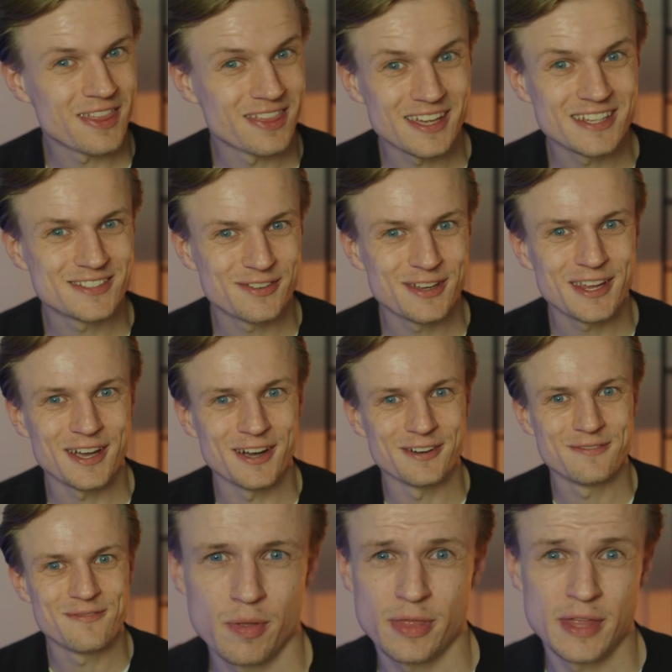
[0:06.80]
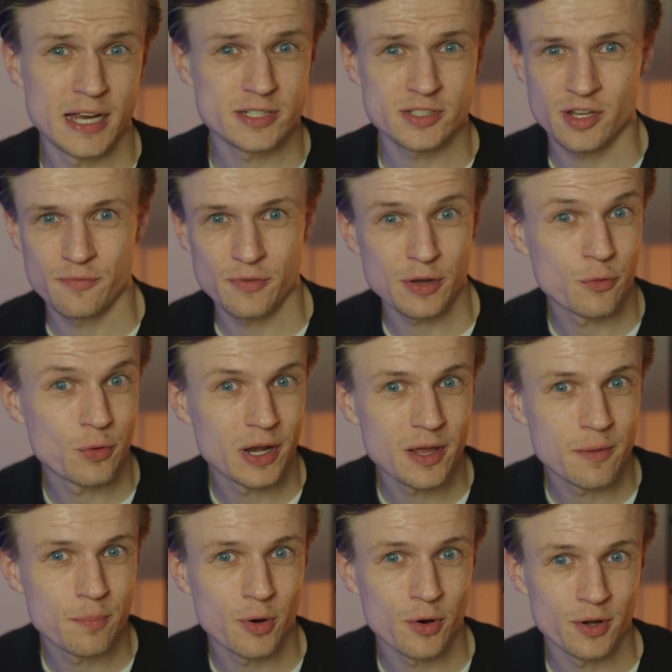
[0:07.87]
in this video. But there's something
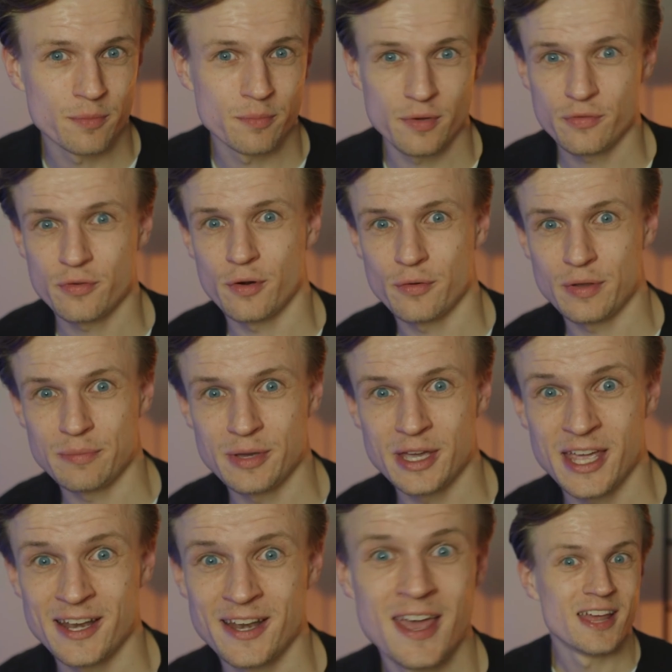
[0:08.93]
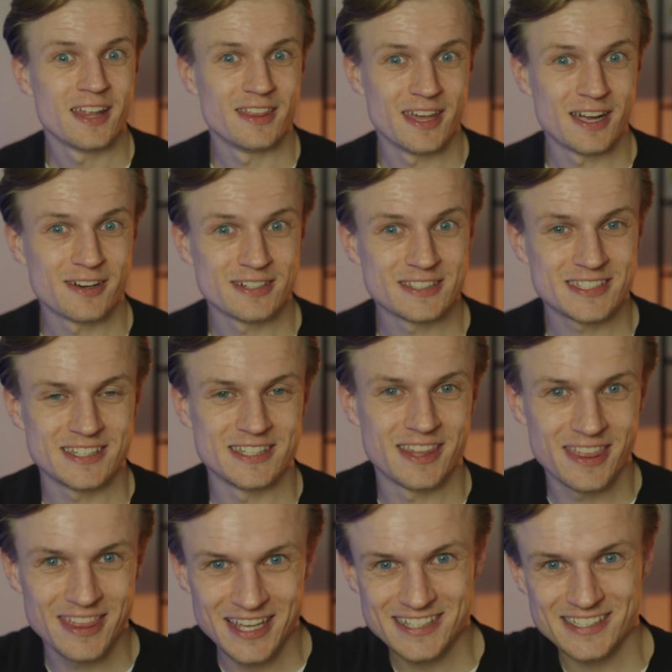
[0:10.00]
really important before we begin. There is
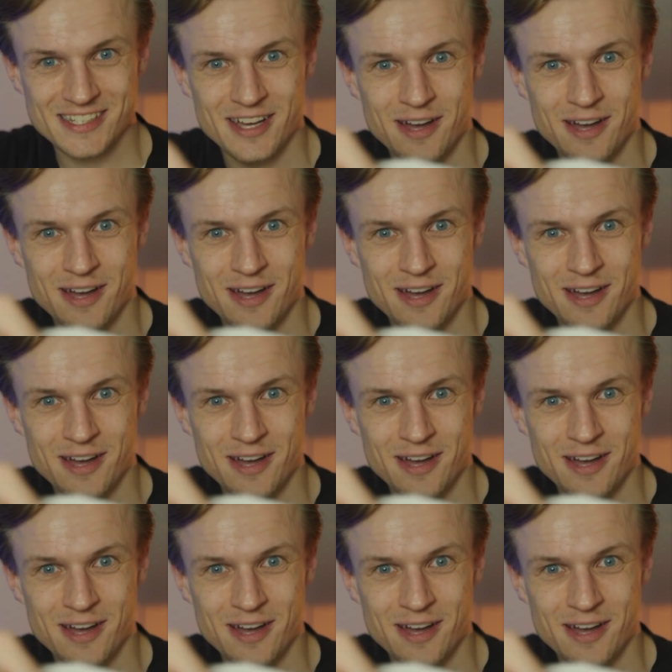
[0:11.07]
this